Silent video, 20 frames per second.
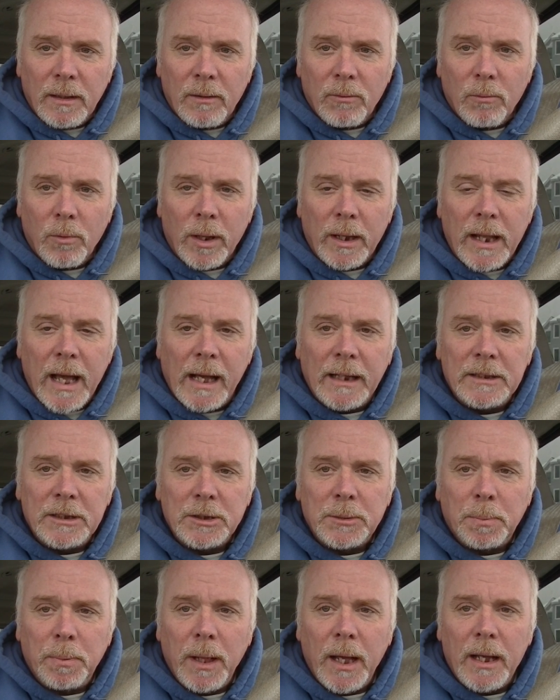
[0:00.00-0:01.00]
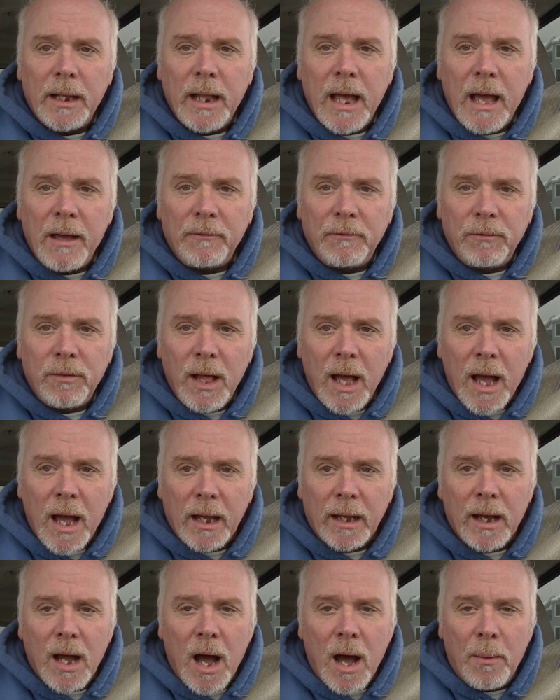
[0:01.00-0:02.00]
when they display that
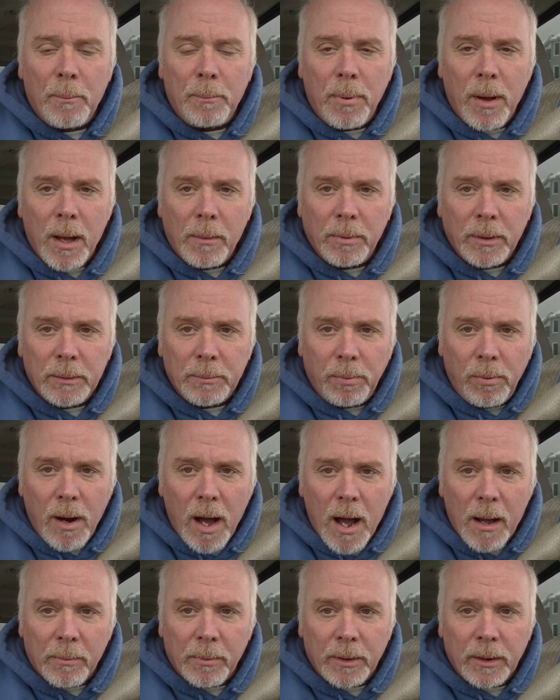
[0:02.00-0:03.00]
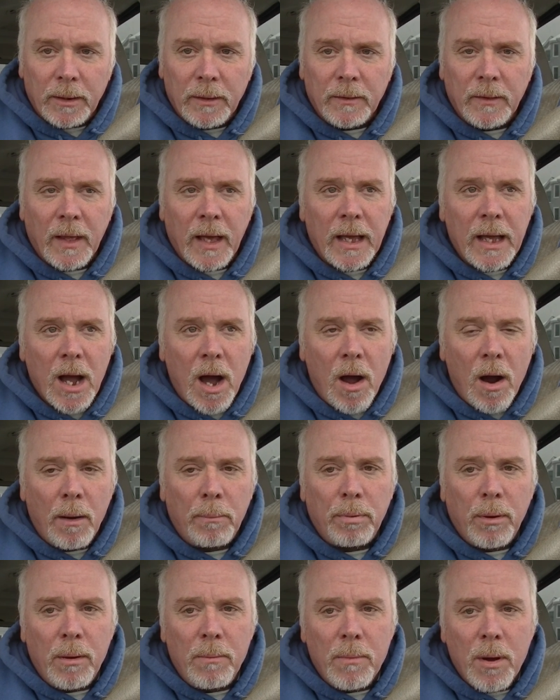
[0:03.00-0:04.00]
flag on public property, they are
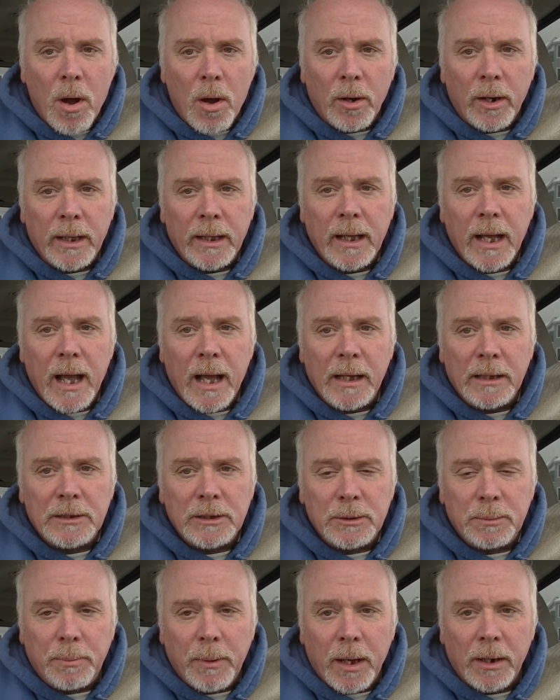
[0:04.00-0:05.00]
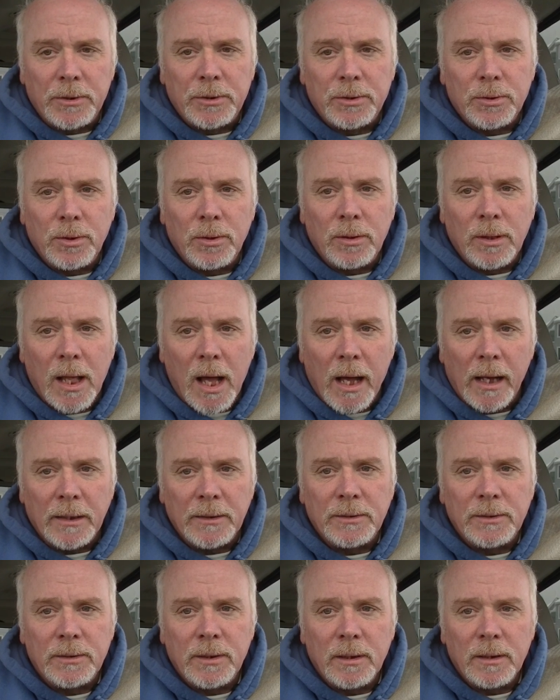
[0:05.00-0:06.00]
promoting a
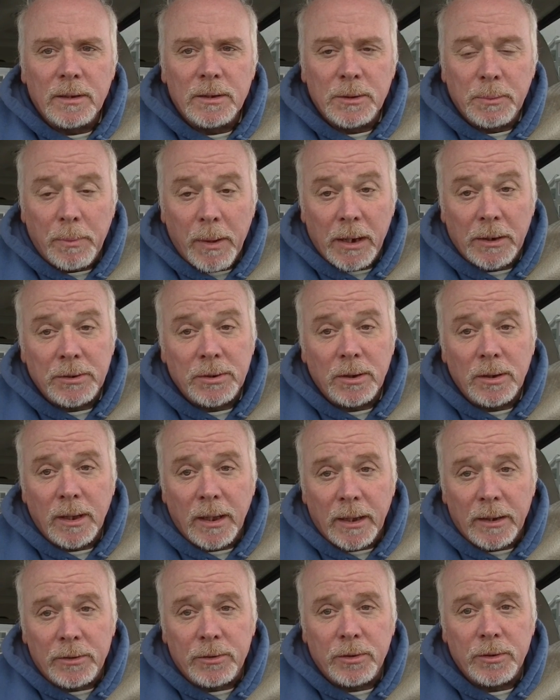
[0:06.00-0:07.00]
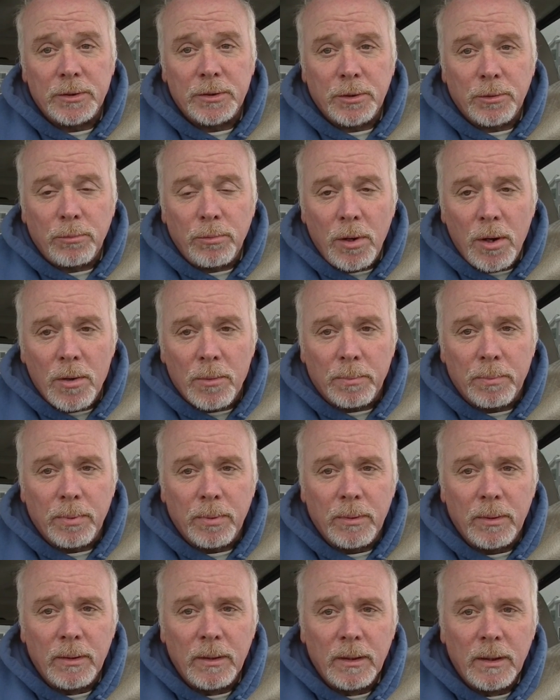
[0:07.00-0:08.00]
specialized special interest group.
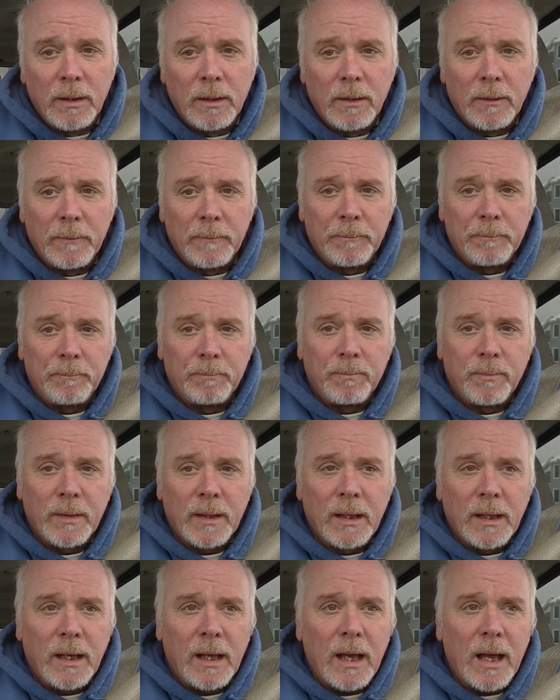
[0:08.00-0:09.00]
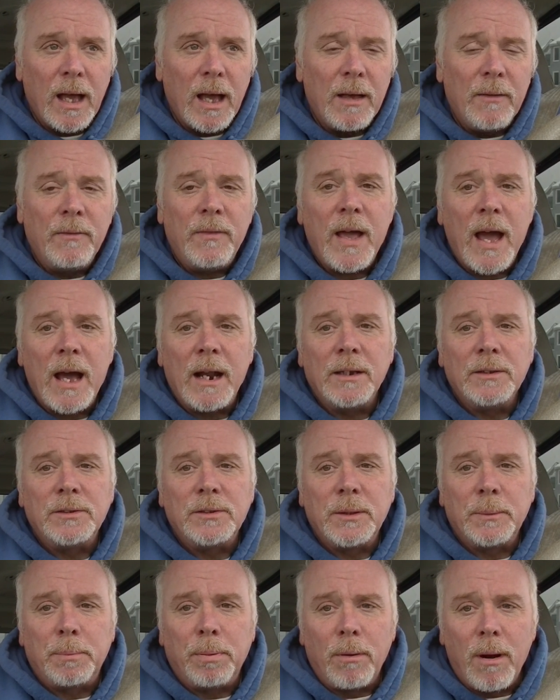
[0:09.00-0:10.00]
And that is
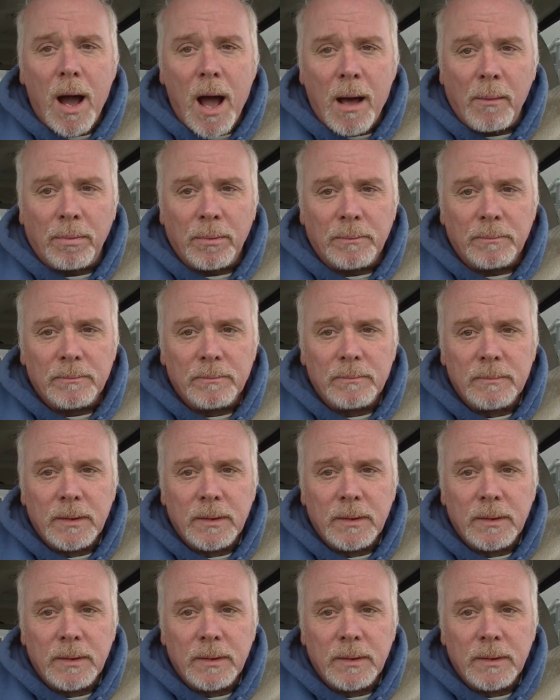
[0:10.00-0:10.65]
the problem.